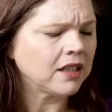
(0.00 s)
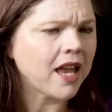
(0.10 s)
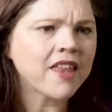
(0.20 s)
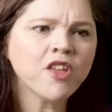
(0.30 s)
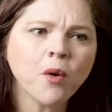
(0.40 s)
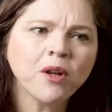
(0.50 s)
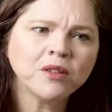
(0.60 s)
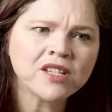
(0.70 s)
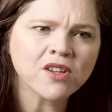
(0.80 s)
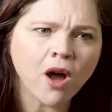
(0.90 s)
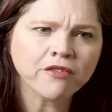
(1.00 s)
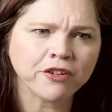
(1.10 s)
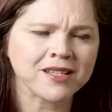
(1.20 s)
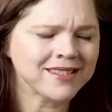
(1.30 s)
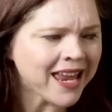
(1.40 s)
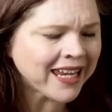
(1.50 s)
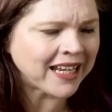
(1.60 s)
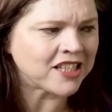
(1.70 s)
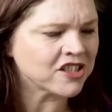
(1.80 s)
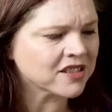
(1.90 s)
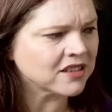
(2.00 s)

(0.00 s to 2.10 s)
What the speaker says: And though I only saw it for a second,